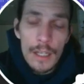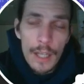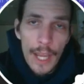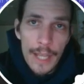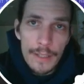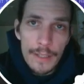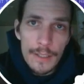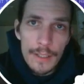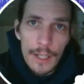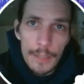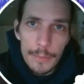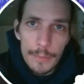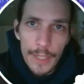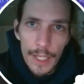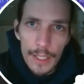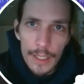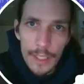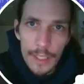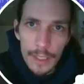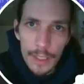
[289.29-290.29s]
ended up
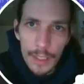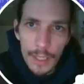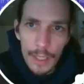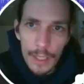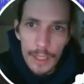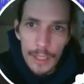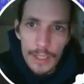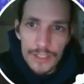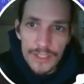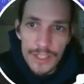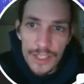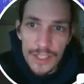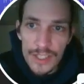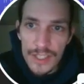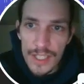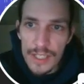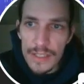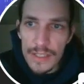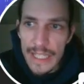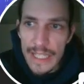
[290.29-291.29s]
getting
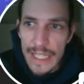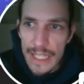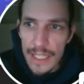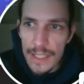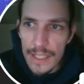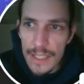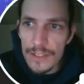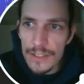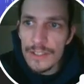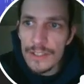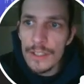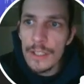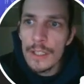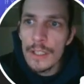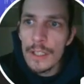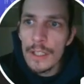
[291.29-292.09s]
60 leads